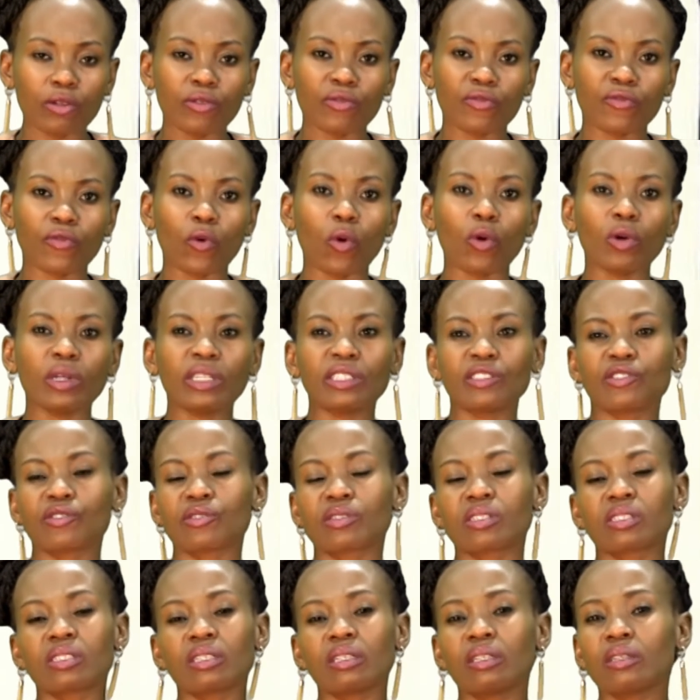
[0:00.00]
fall into
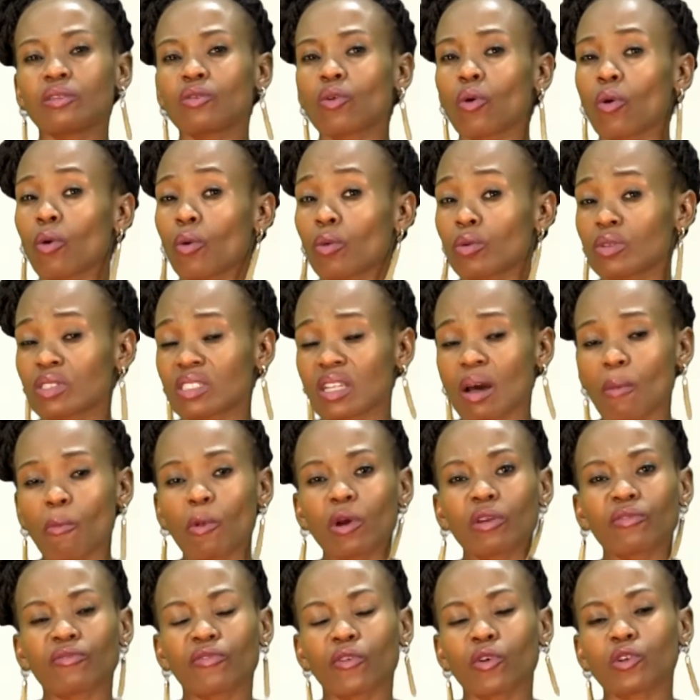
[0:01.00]
sin, or
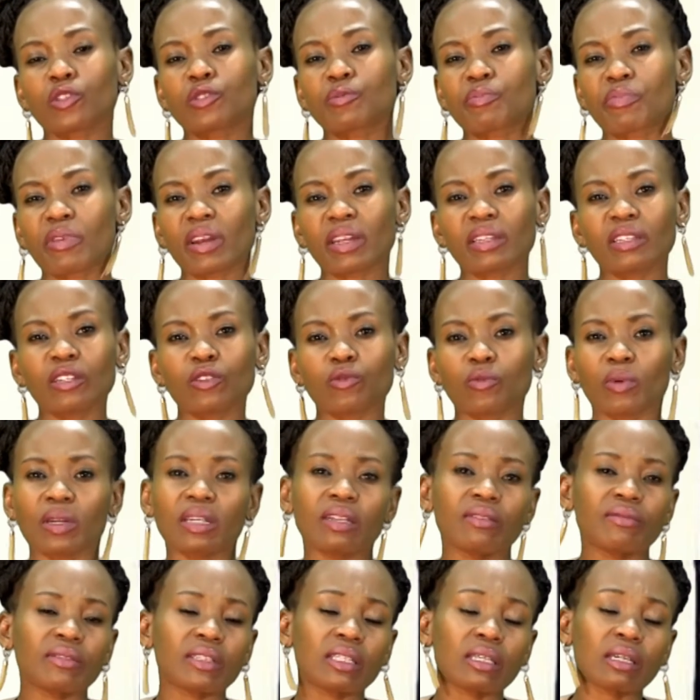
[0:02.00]
someone falls pregnant,
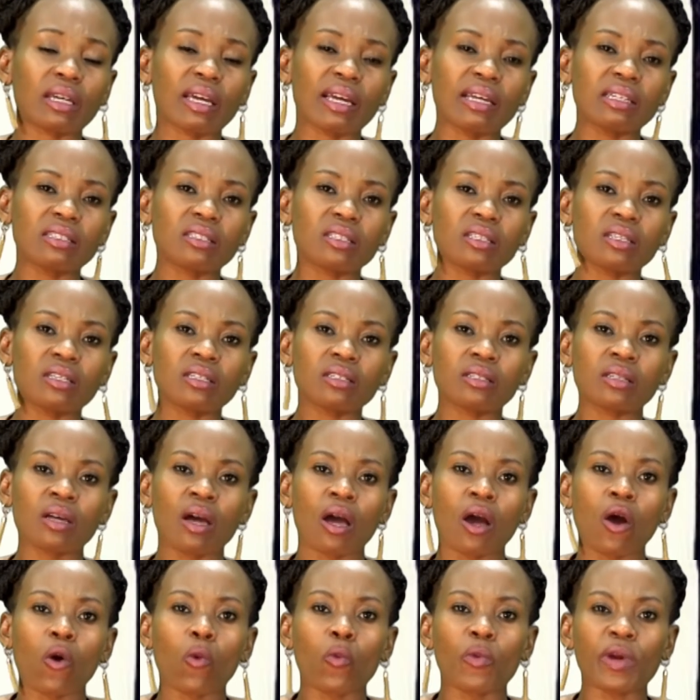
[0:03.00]
whatever the case is,
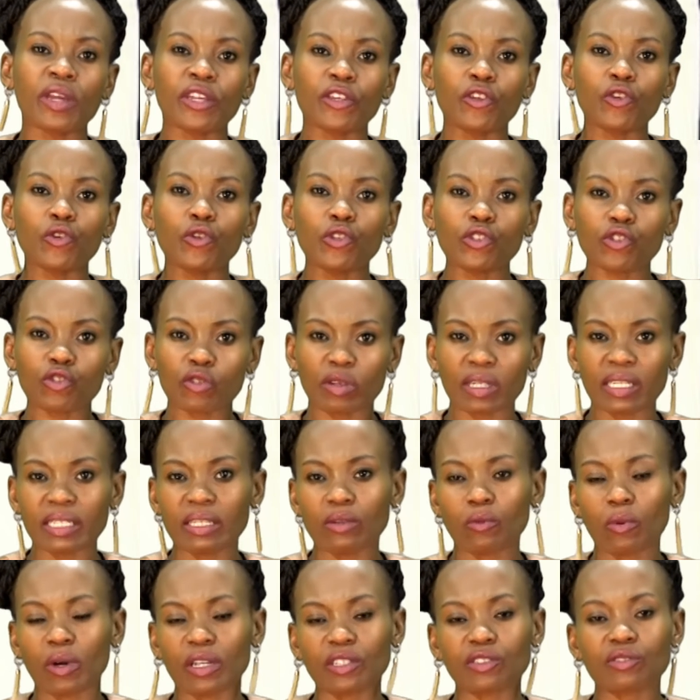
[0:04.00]
we
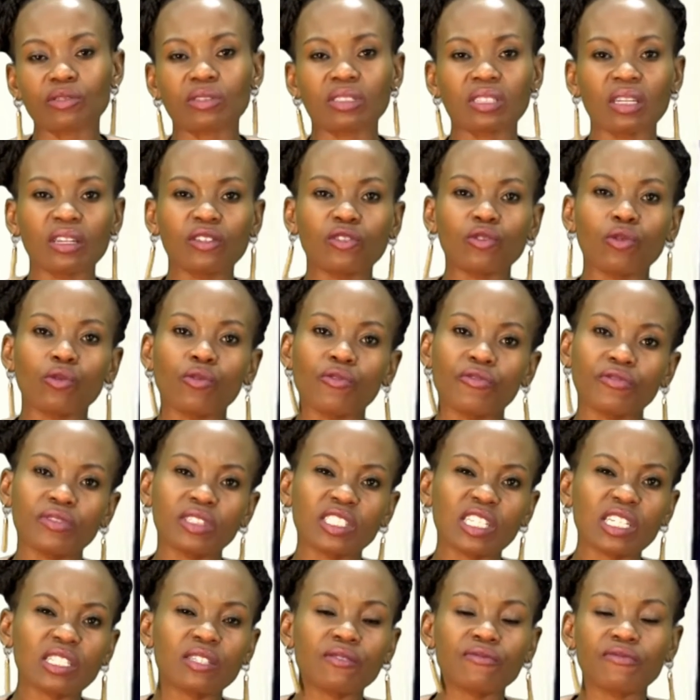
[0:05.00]
usually want to say, no,
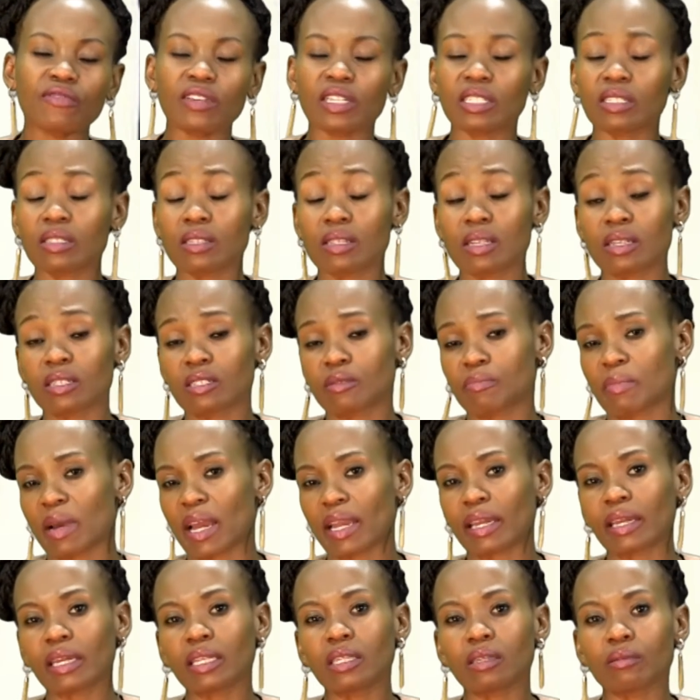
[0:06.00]
just fix things
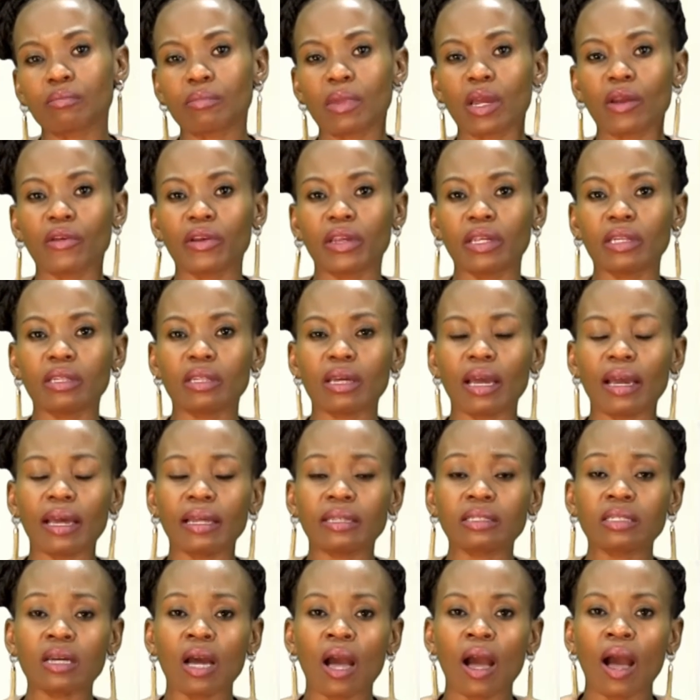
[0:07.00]
by getting married.
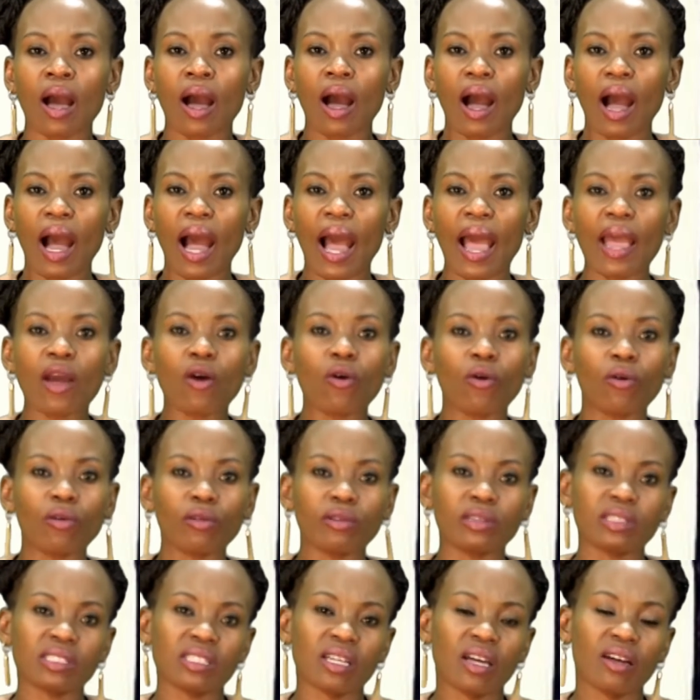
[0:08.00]
And I
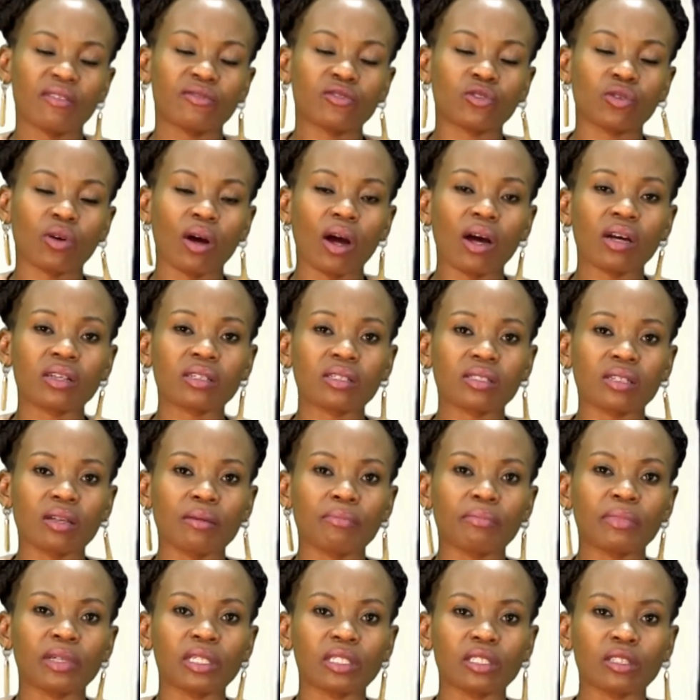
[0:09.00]
always have to ask
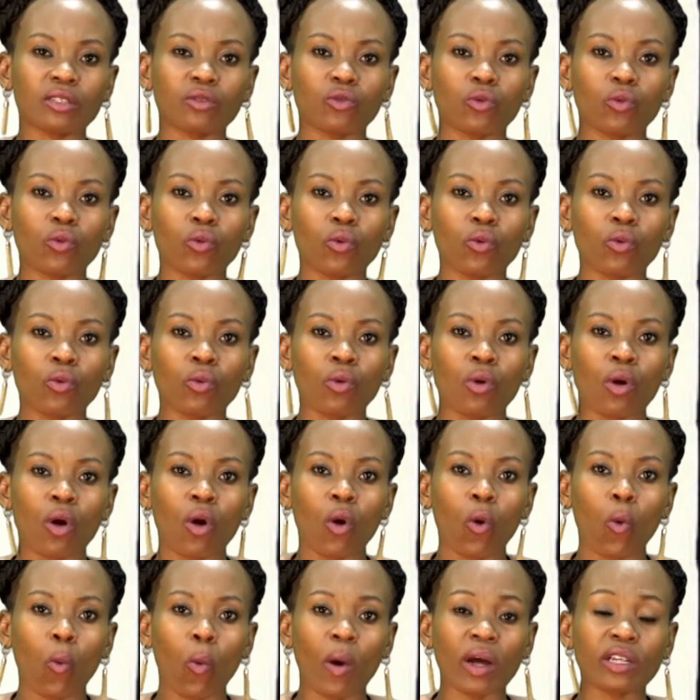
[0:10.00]
somebody who
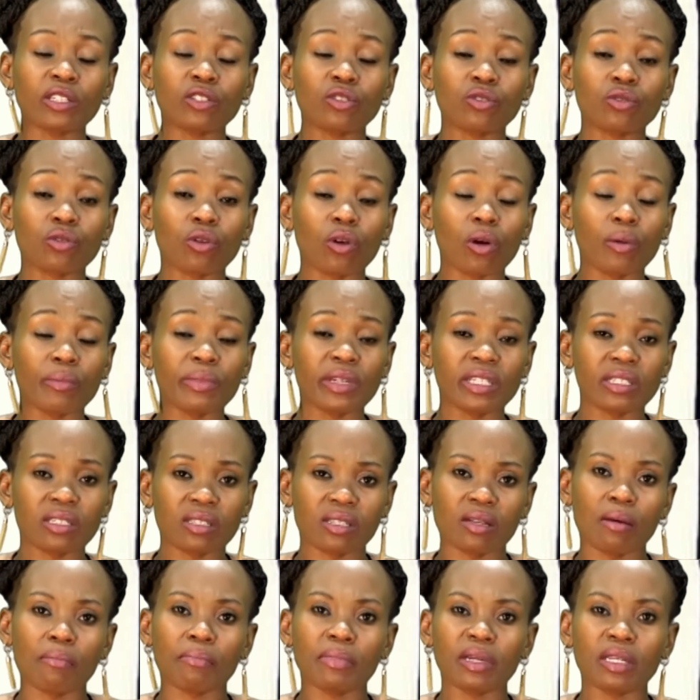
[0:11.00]
wants to commit
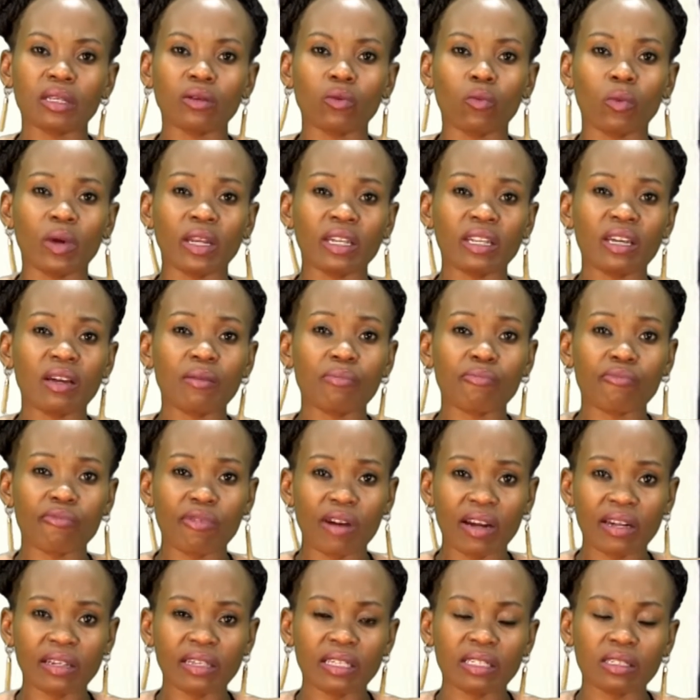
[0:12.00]
somebody when a
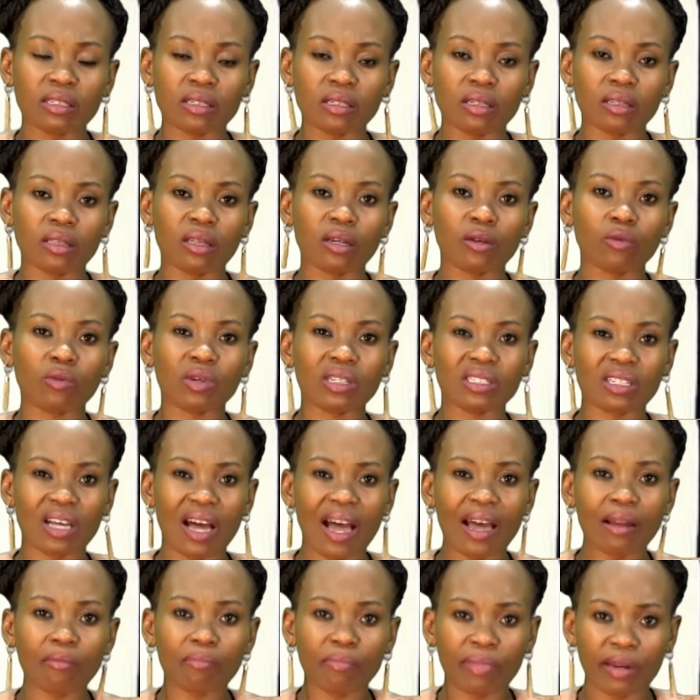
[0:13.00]
pregnancy that was
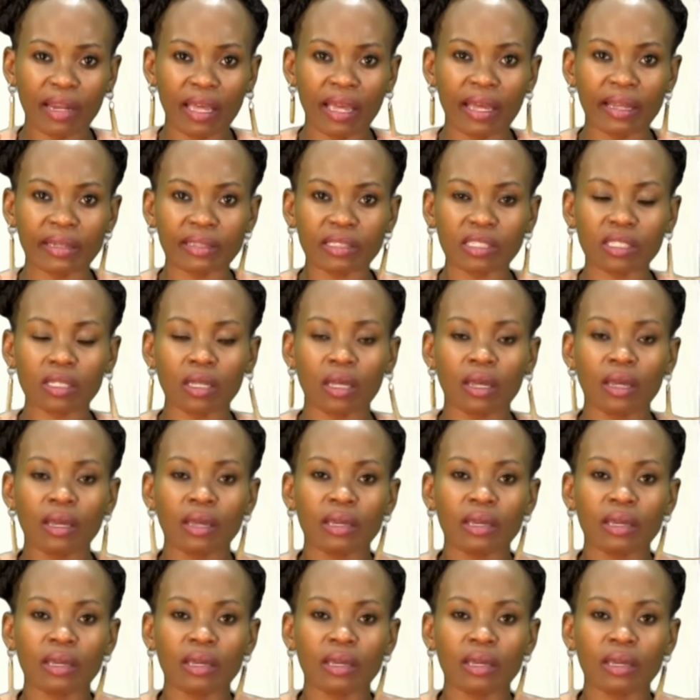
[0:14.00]
unplanned